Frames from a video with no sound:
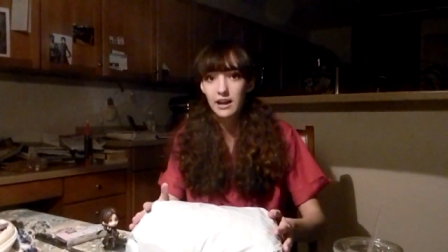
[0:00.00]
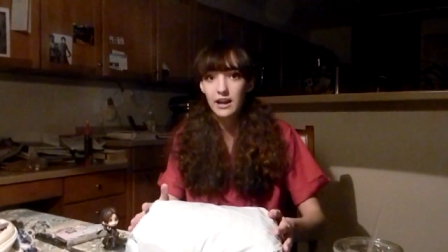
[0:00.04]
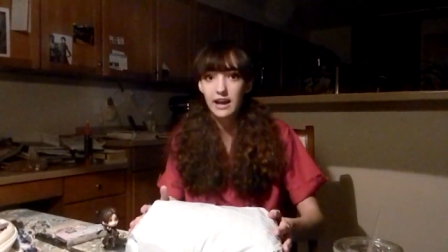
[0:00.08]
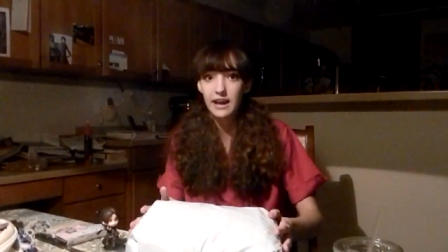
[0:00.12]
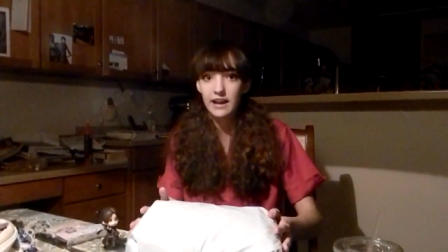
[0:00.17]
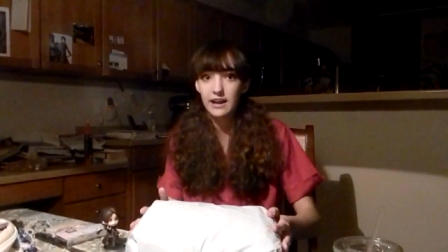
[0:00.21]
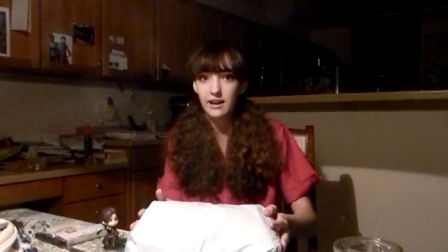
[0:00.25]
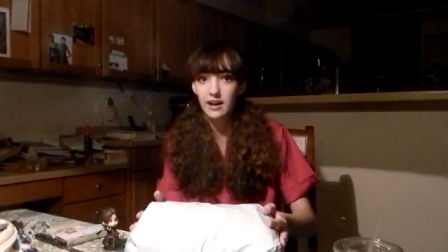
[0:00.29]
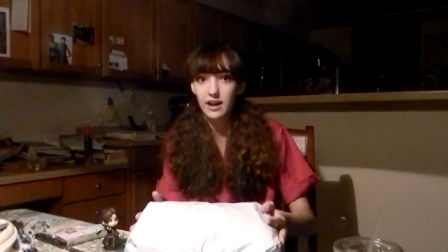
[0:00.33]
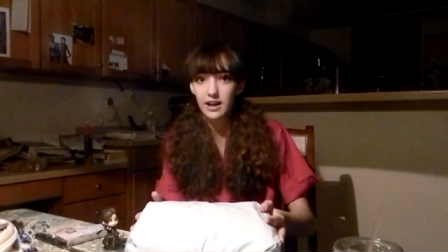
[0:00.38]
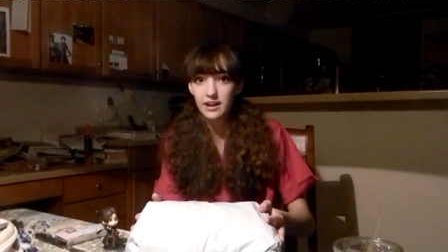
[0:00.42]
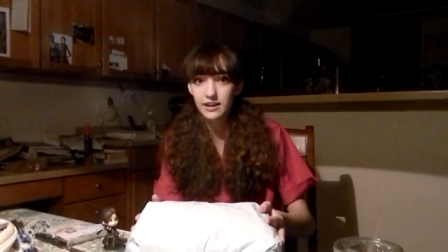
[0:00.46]

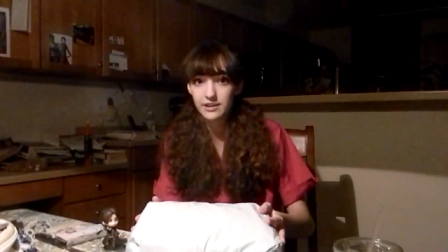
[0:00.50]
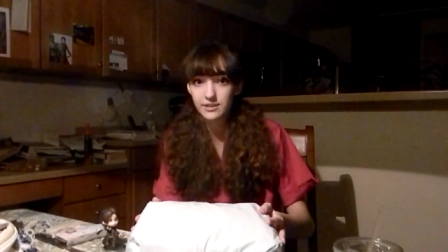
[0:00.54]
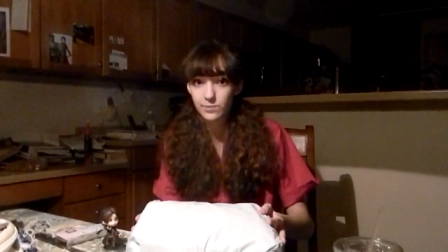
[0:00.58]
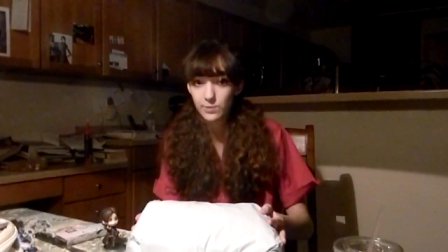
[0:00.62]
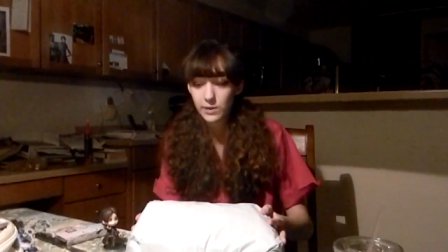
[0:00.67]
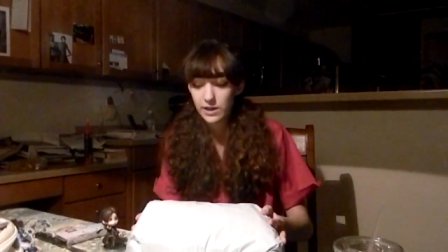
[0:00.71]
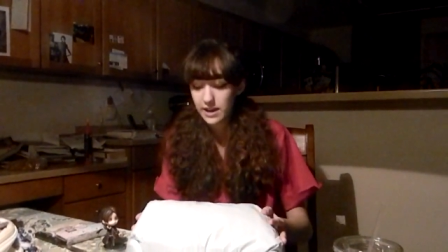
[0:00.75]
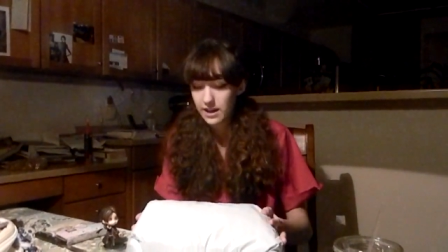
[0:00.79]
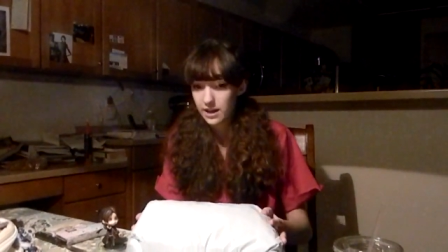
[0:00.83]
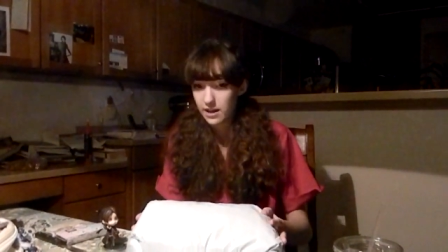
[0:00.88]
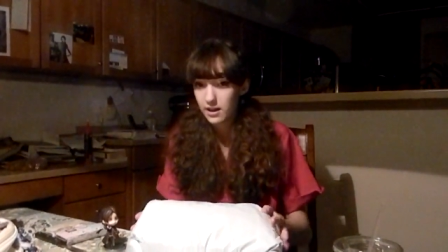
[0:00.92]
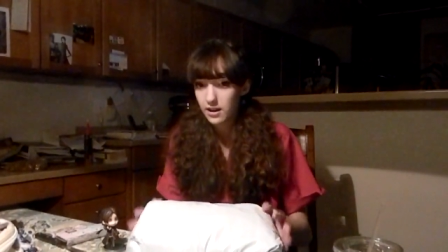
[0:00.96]
I got his
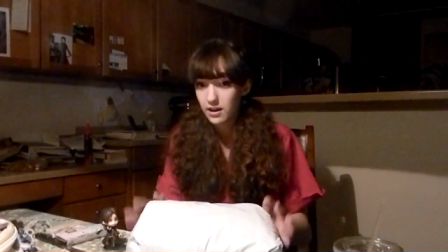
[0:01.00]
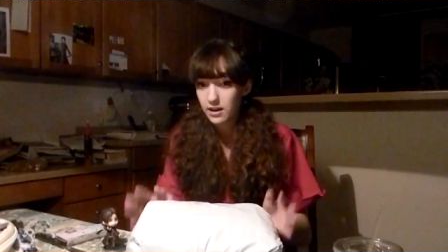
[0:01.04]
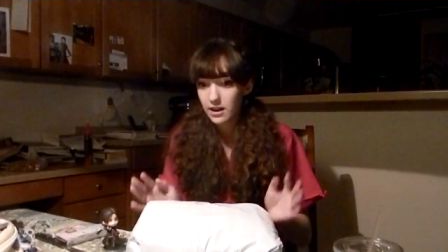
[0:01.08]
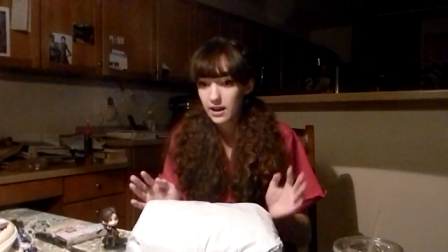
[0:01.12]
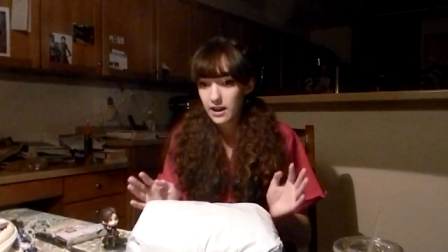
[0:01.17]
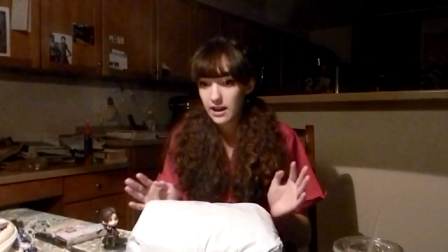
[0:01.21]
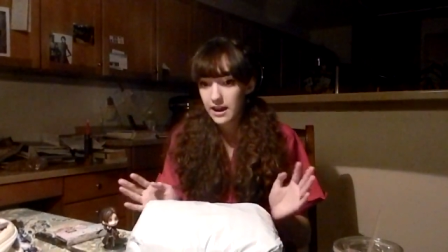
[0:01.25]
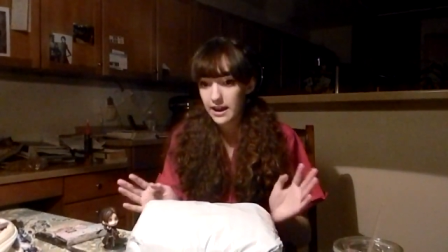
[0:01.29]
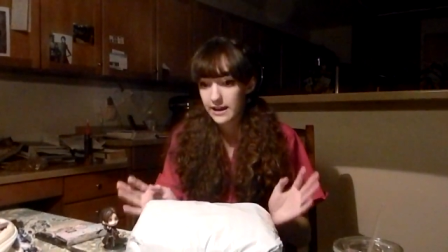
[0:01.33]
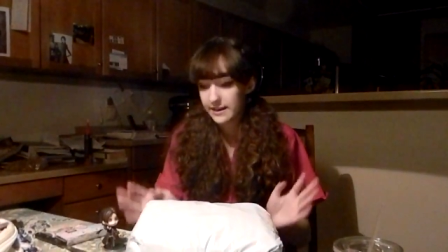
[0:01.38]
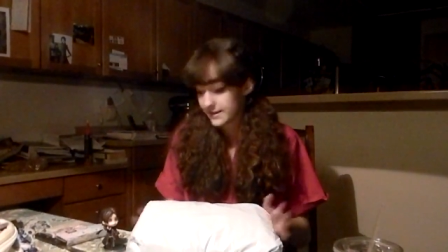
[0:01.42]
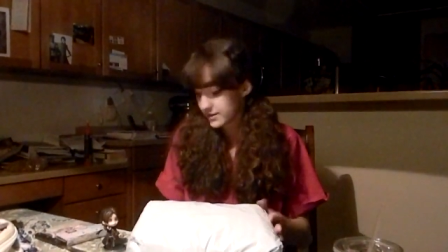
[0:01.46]
wig
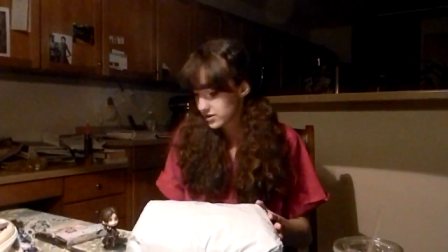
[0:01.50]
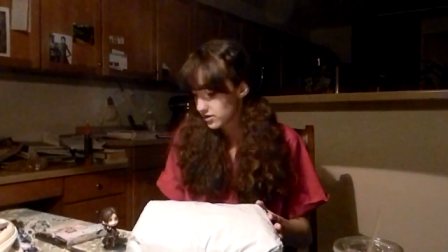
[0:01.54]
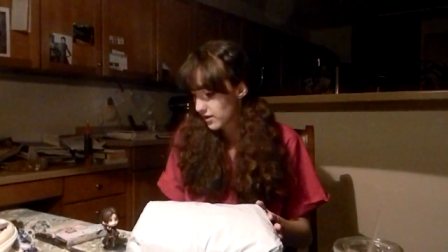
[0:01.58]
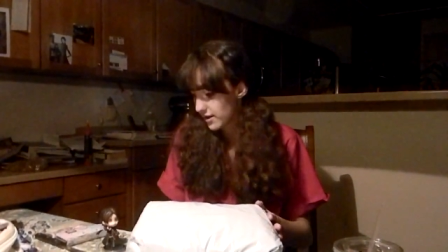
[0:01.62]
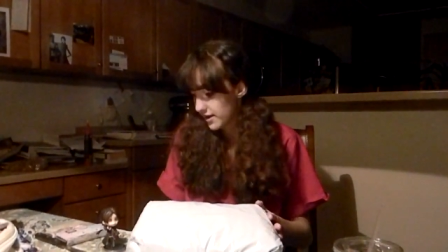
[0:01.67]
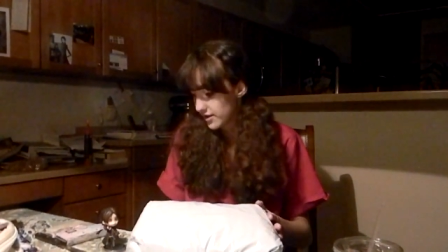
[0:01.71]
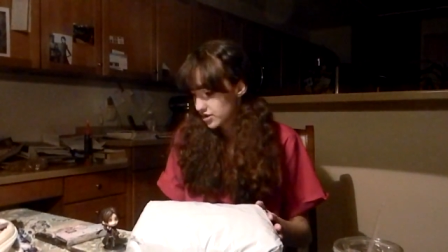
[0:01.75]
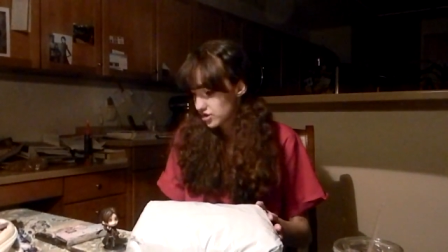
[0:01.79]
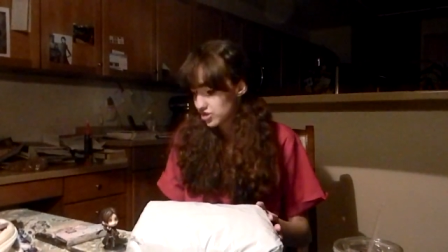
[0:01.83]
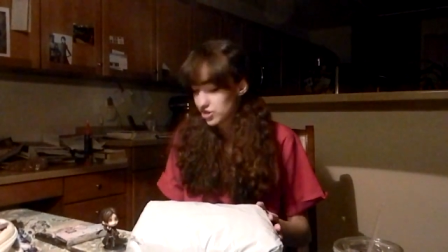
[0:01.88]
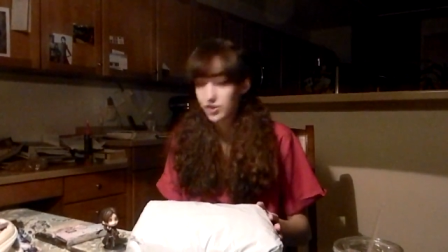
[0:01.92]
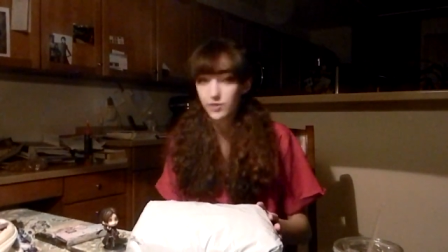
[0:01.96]
and his
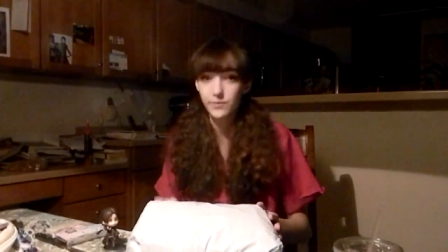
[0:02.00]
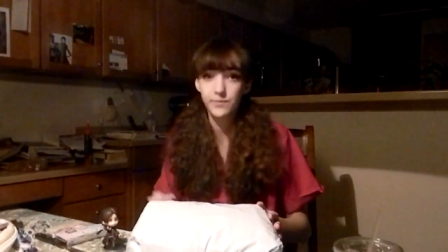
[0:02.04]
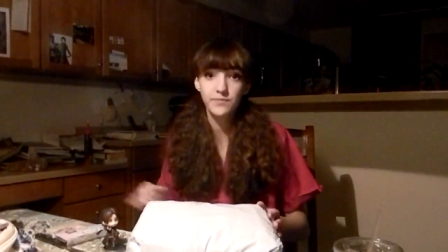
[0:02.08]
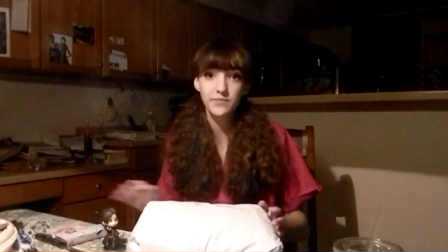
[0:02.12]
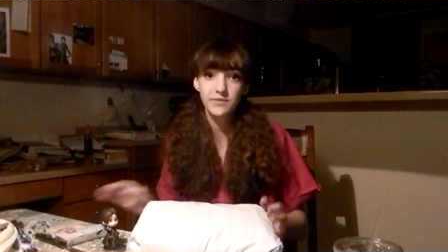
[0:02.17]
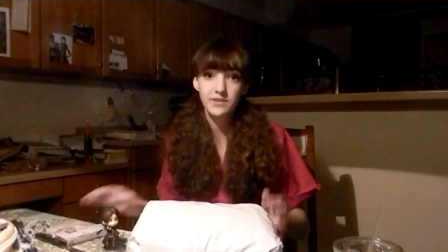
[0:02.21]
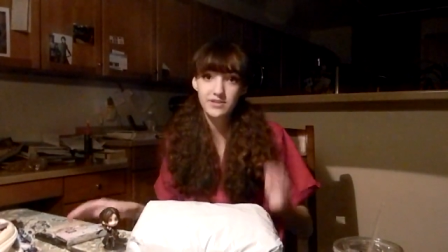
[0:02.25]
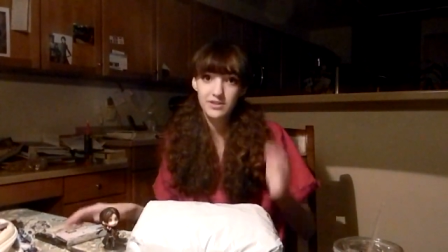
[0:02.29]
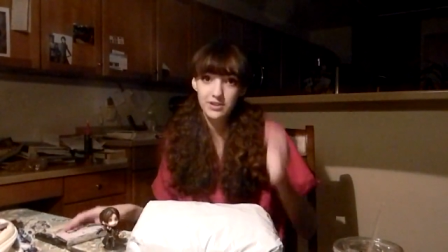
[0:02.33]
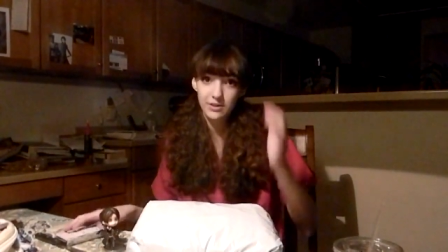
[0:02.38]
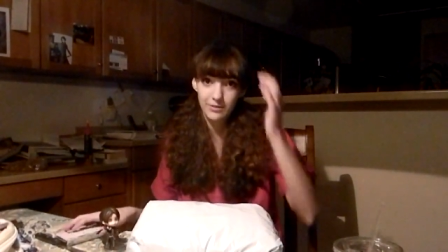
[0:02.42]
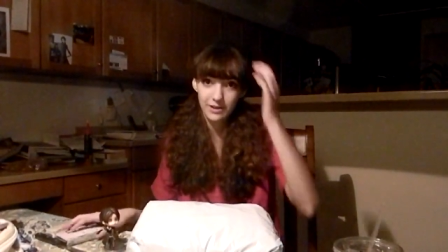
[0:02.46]
costume.
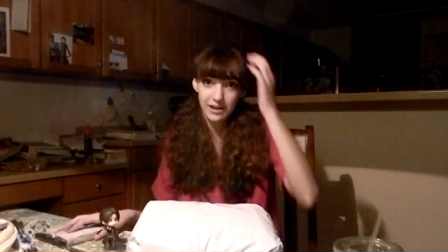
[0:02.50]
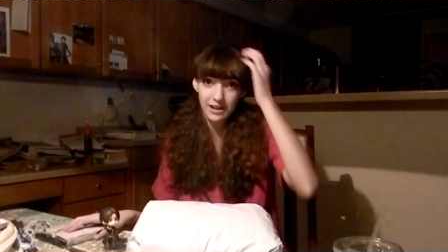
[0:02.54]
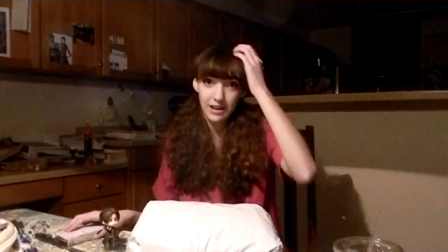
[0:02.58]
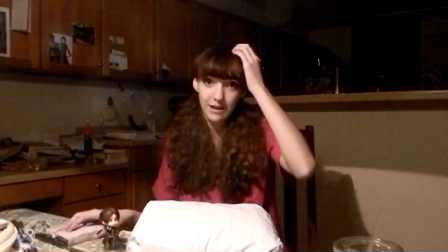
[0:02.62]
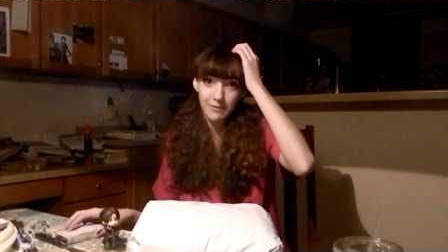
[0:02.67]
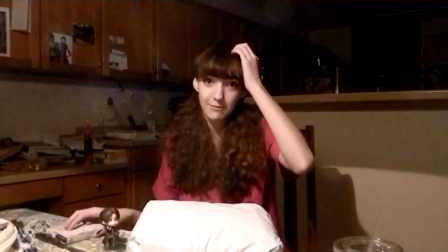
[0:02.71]
So we're gonna